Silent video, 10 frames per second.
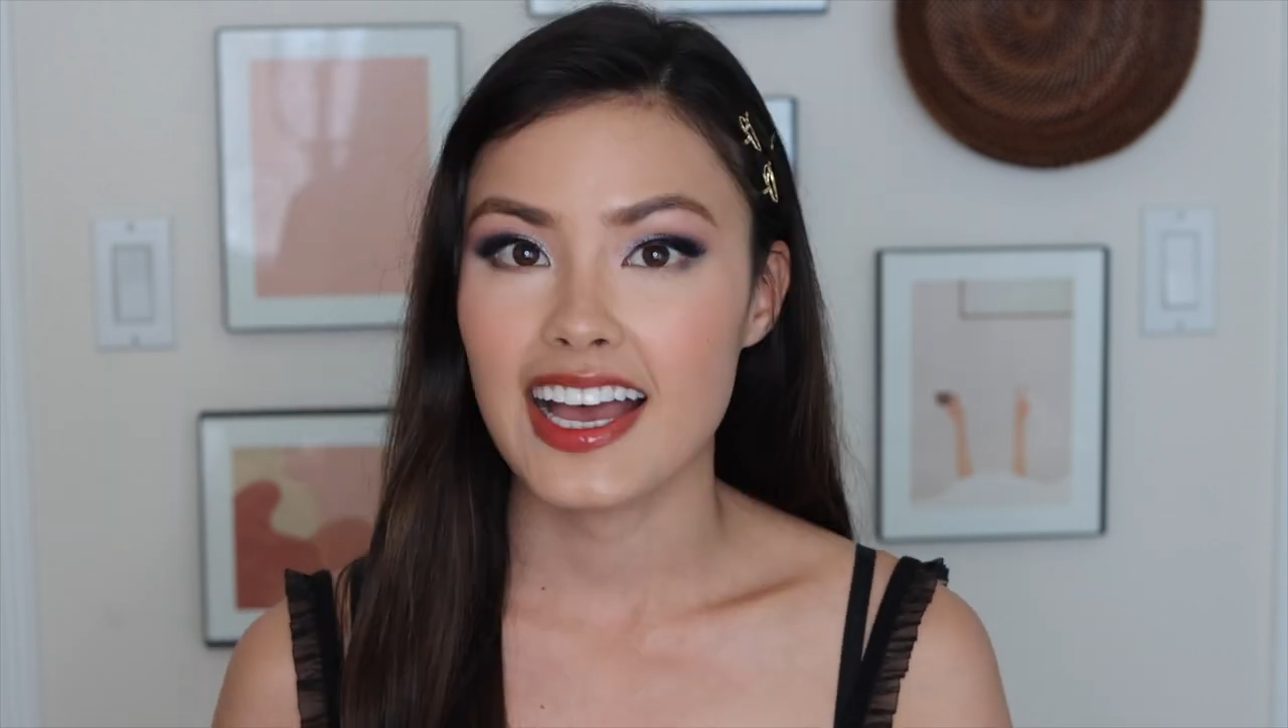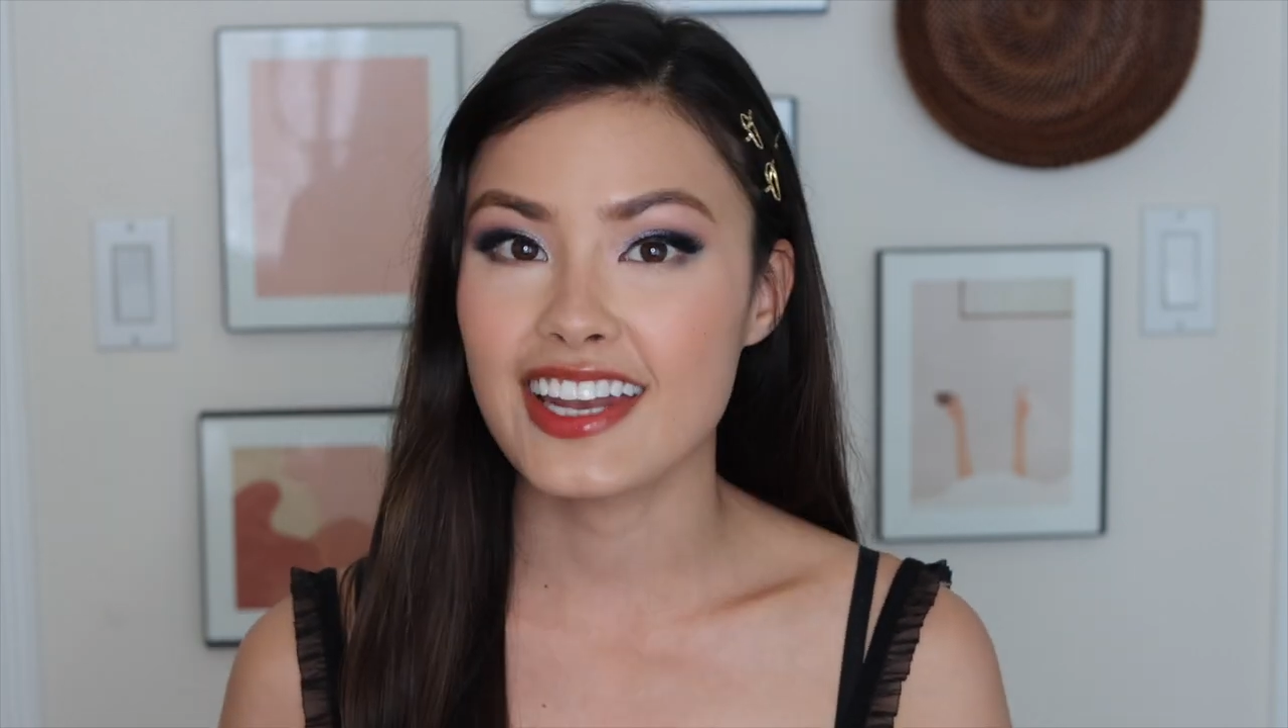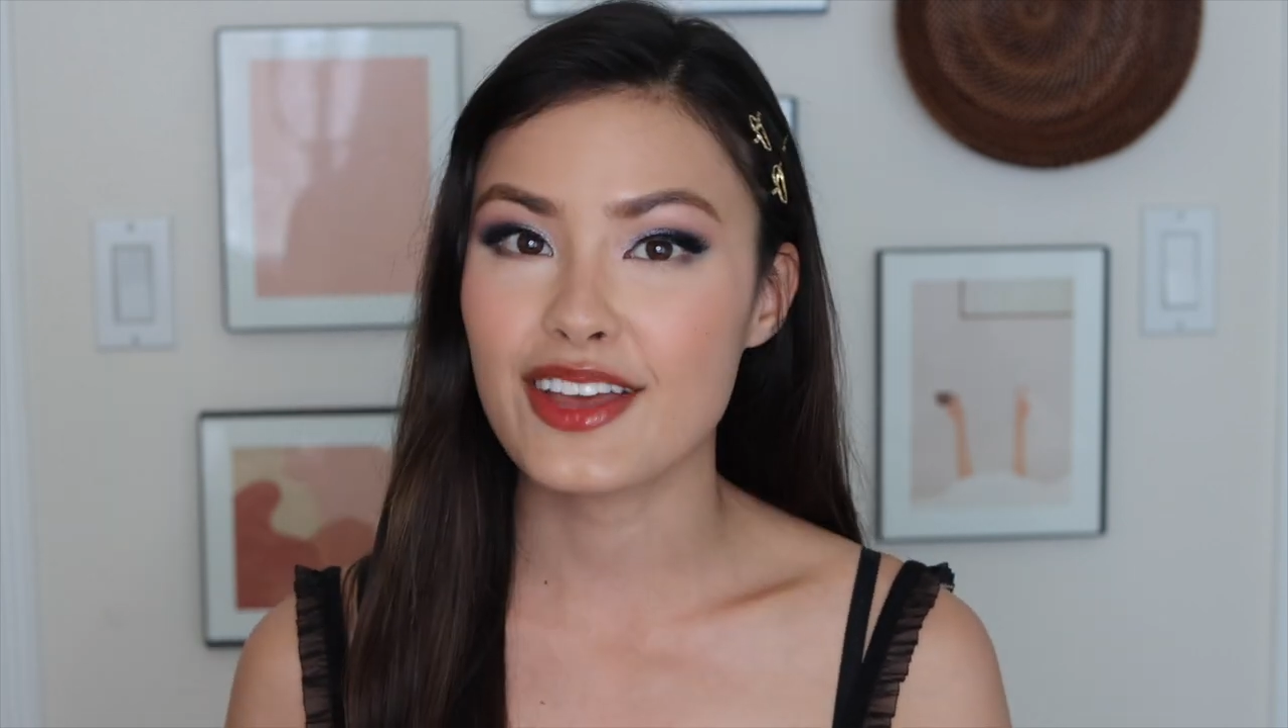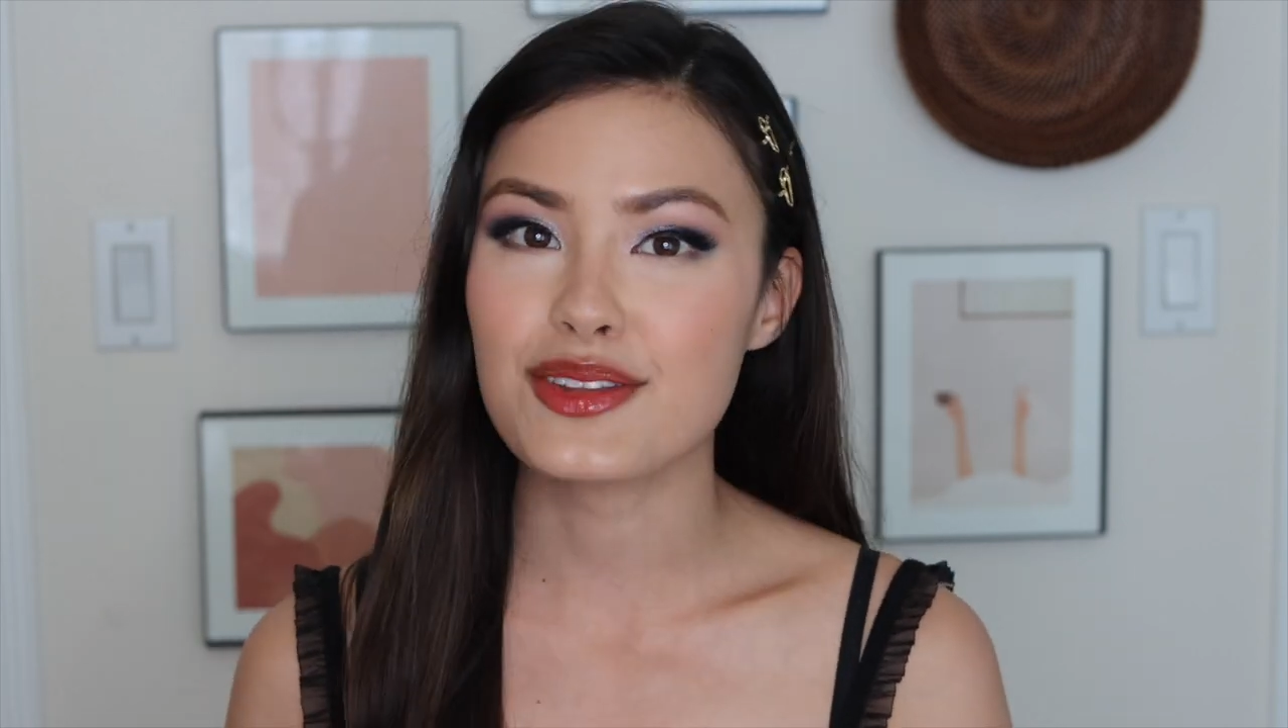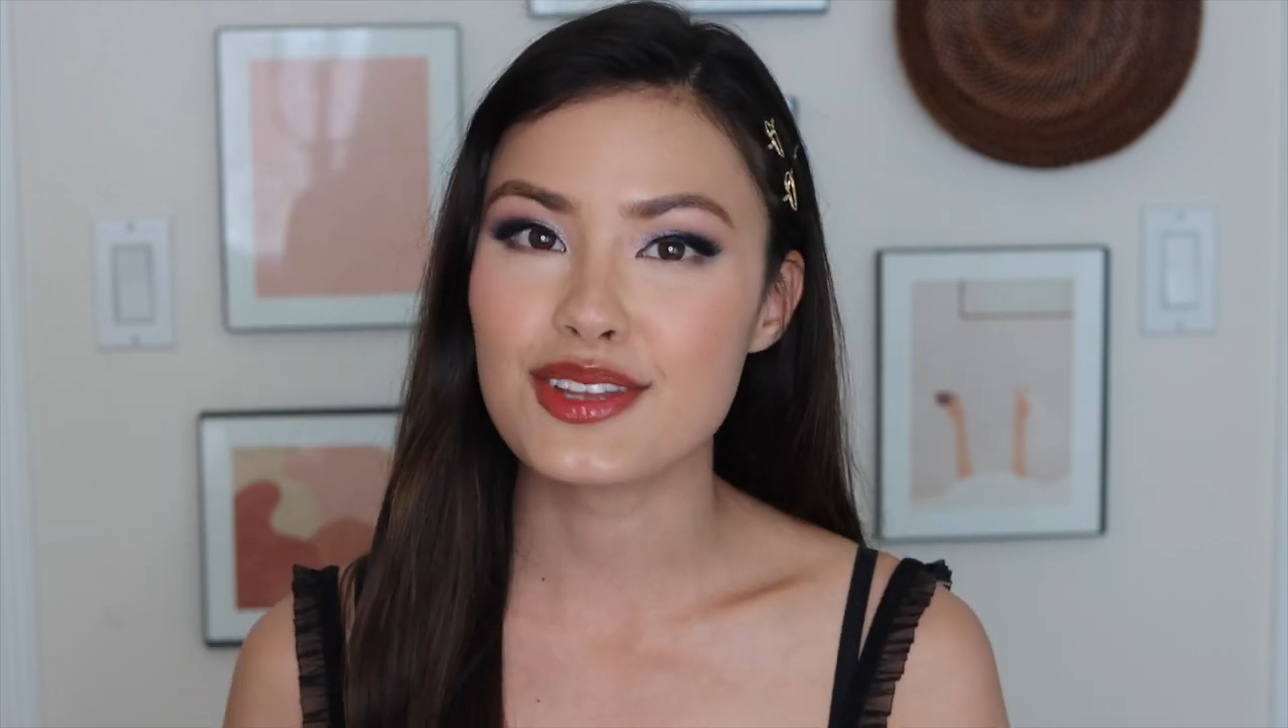
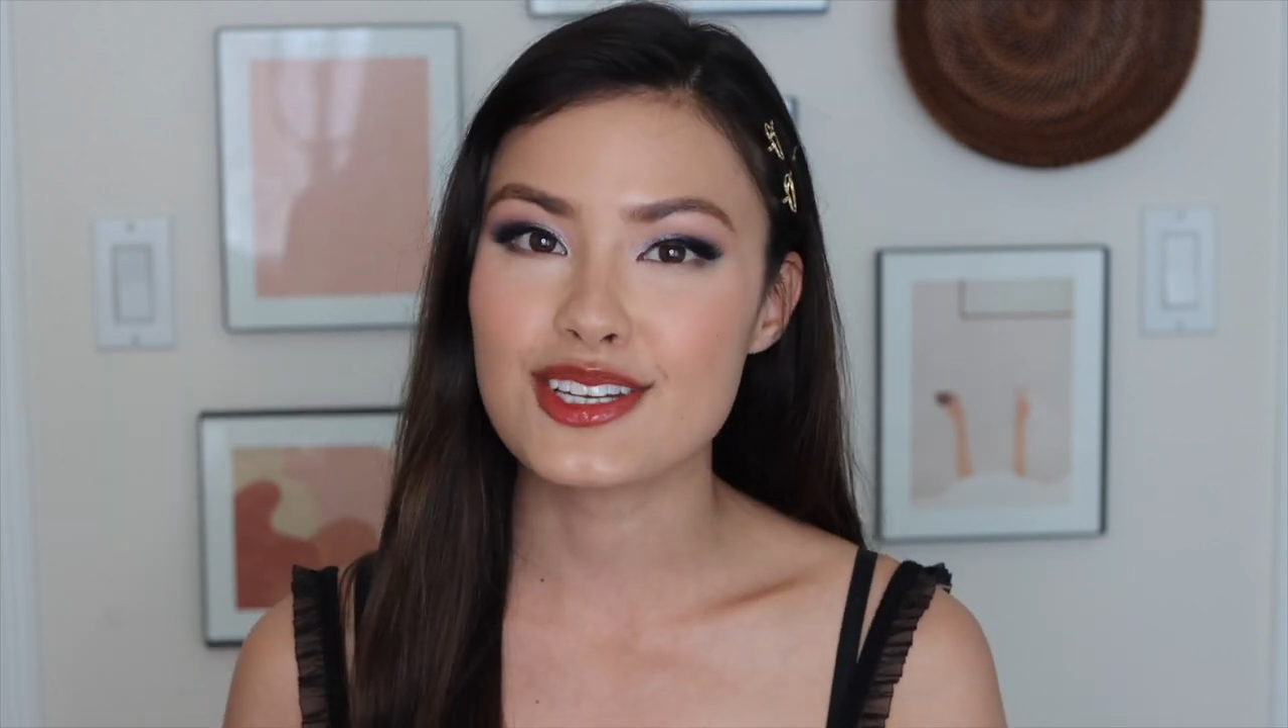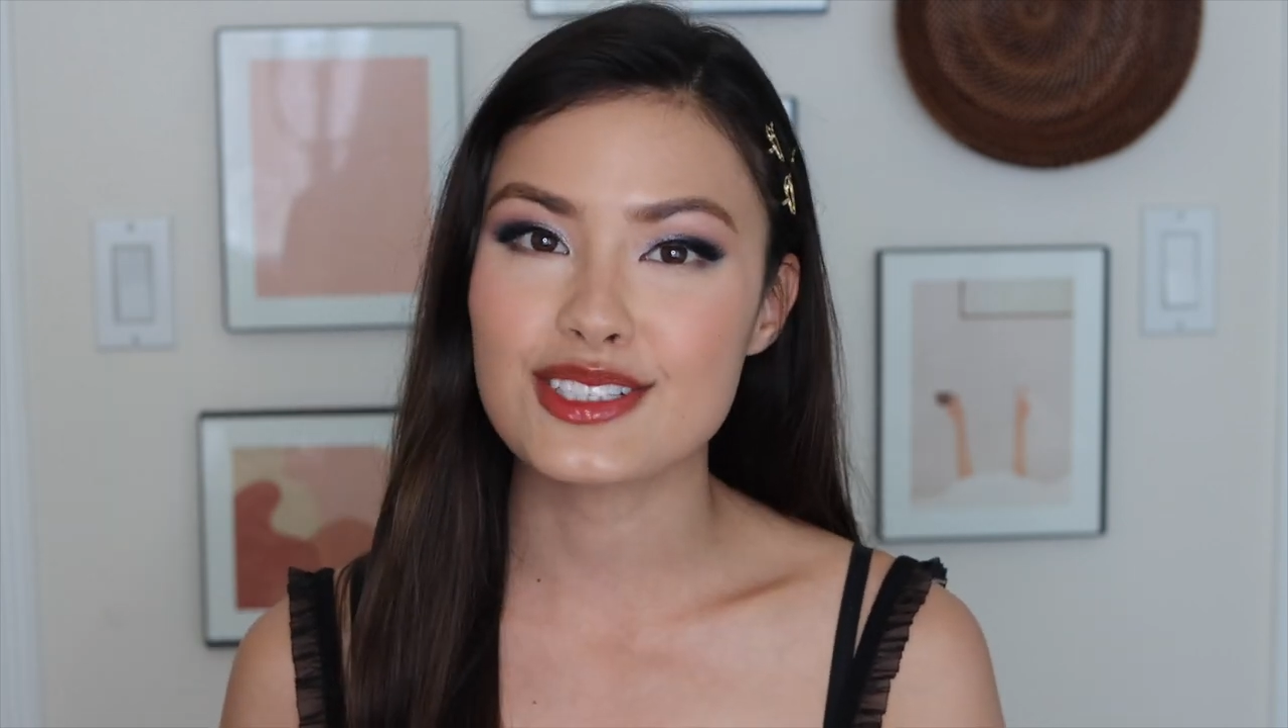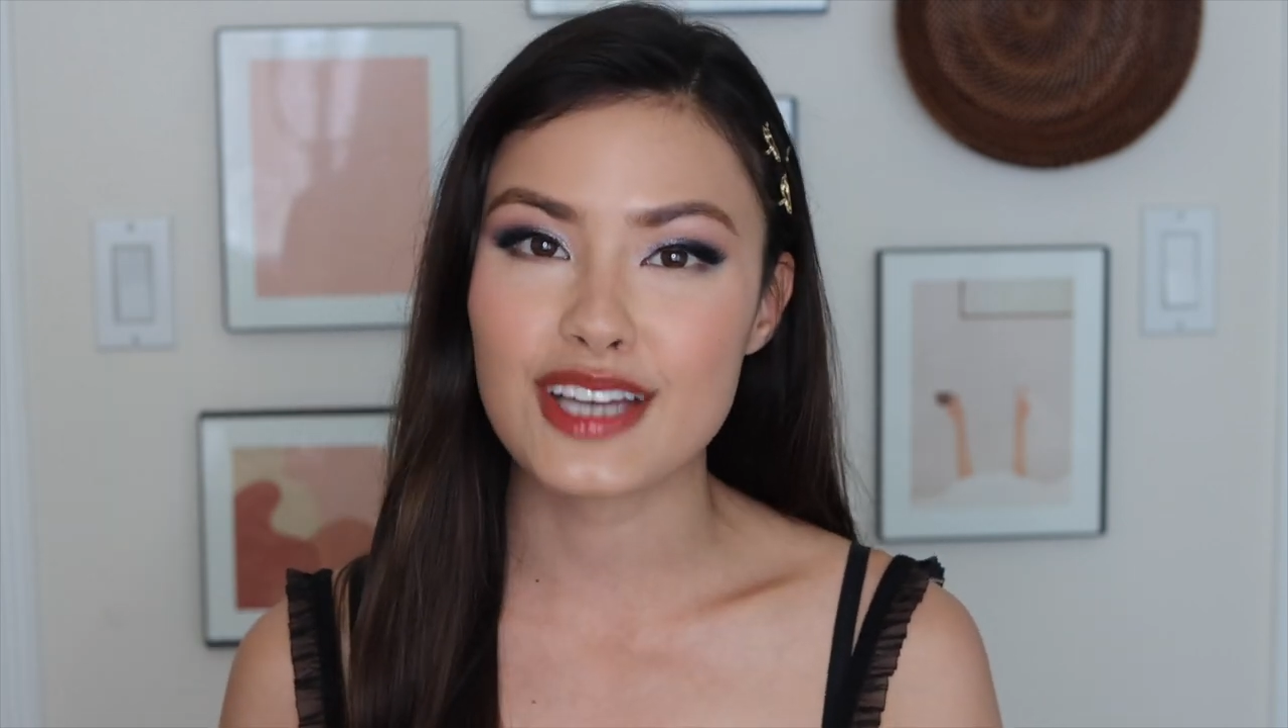Another thing to